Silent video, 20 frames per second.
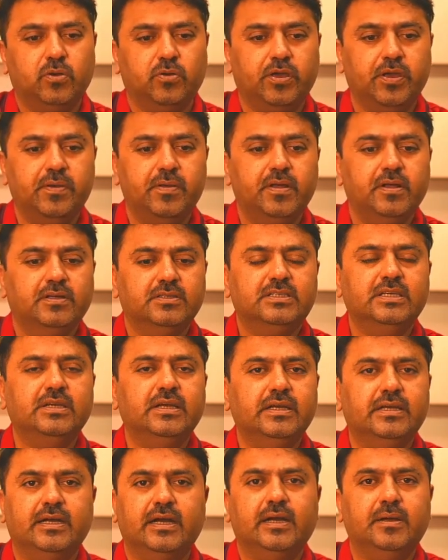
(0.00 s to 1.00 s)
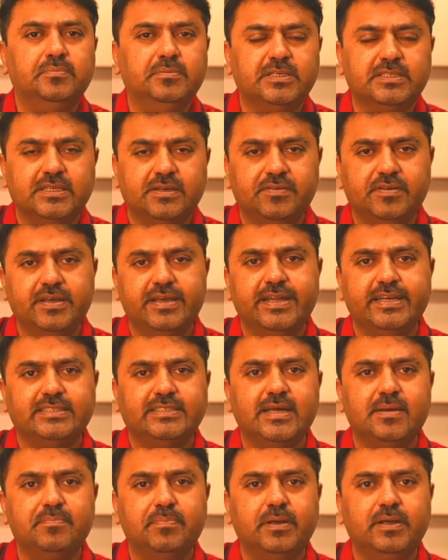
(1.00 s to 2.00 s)
Okay, see, I'm just giving an
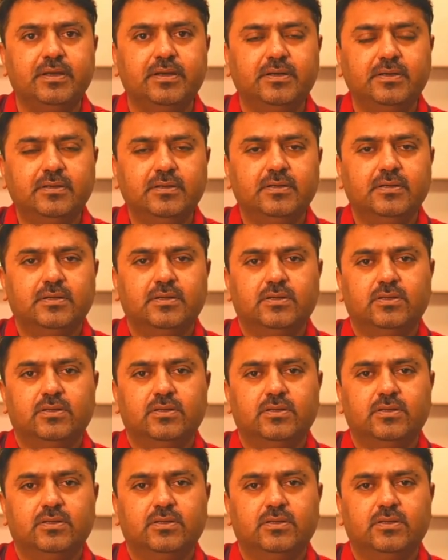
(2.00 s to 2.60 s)
example here.